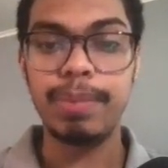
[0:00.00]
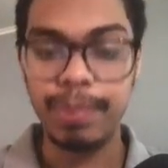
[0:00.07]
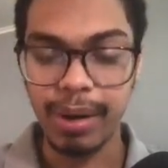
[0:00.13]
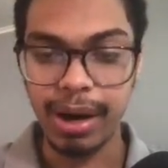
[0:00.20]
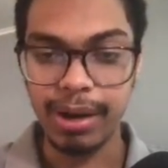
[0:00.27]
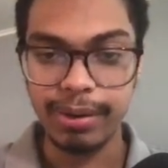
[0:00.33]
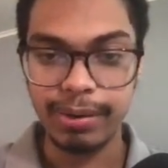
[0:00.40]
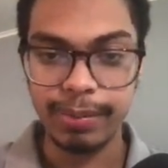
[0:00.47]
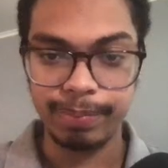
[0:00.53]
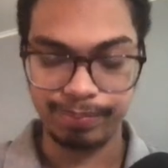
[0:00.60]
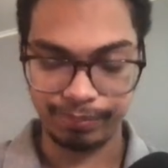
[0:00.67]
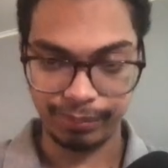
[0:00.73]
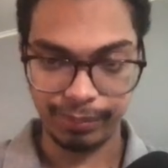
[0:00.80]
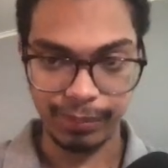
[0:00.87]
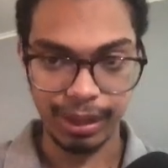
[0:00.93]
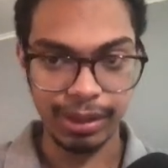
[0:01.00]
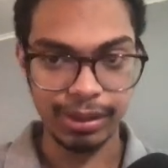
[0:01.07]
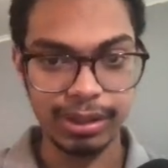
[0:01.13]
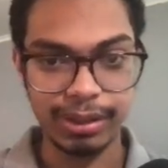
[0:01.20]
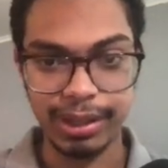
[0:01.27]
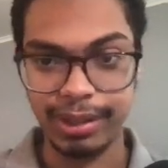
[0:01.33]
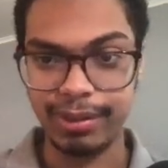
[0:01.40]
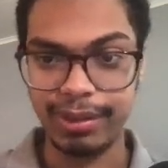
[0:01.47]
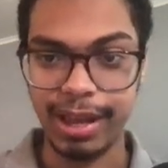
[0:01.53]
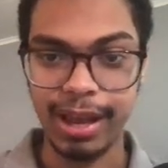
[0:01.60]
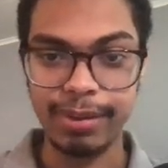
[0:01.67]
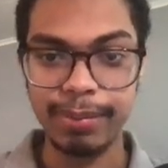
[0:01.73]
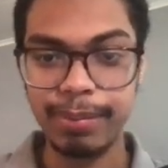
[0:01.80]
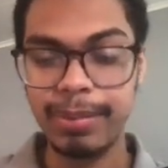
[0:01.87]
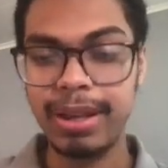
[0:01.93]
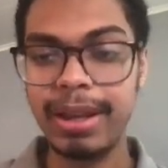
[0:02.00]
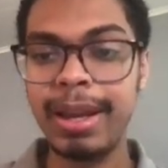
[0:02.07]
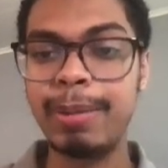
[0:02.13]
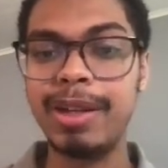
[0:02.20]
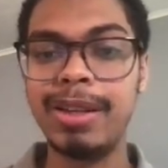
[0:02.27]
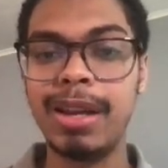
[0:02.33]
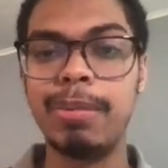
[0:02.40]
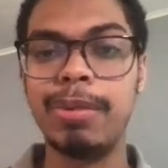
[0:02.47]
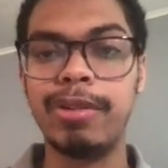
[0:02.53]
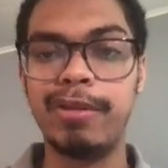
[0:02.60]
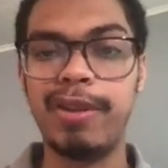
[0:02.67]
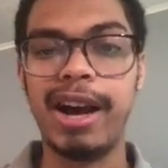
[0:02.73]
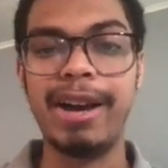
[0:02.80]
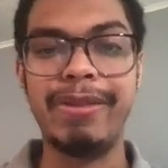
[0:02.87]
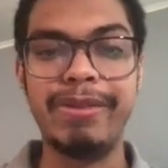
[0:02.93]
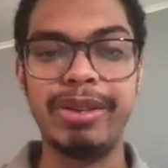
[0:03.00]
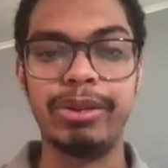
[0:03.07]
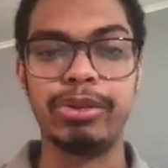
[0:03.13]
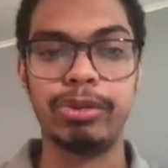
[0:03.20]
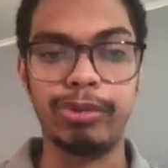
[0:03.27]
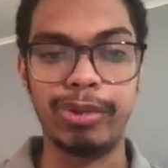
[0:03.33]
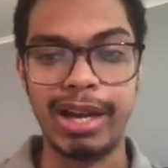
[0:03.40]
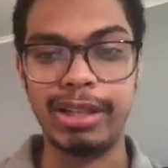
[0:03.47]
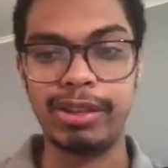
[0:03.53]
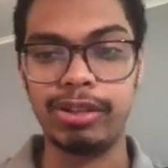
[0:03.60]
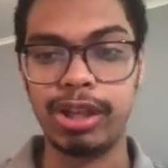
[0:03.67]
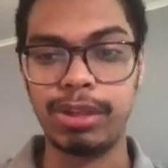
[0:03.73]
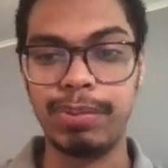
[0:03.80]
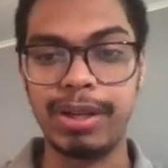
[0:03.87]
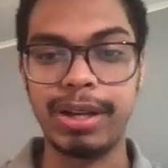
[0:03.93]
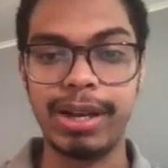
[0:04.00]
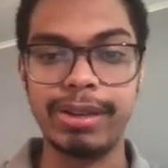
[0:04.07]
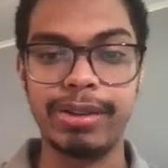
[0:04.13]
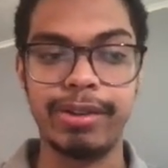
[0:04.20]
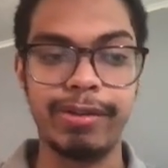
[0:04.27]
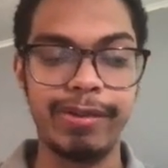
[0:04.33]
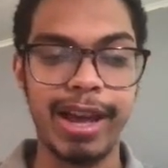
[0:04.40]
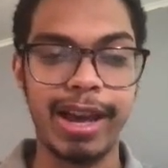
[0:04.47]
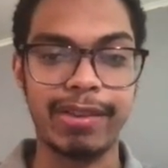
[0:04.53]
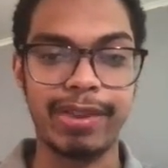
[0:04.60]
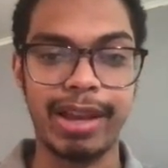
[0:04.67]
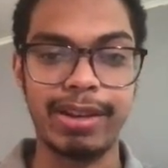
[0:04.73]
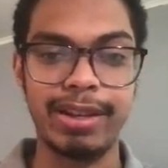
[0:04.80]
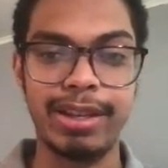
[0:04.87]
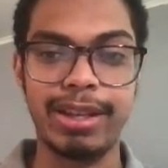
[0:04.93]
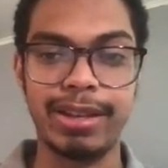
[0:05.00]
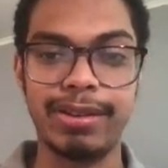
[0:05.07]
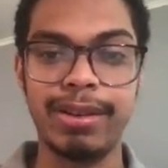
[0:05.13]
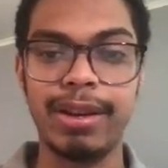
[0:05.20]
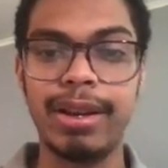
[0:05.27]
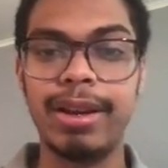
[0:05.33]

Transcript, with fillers: but I think that him at number five feels right just because of the fact that he can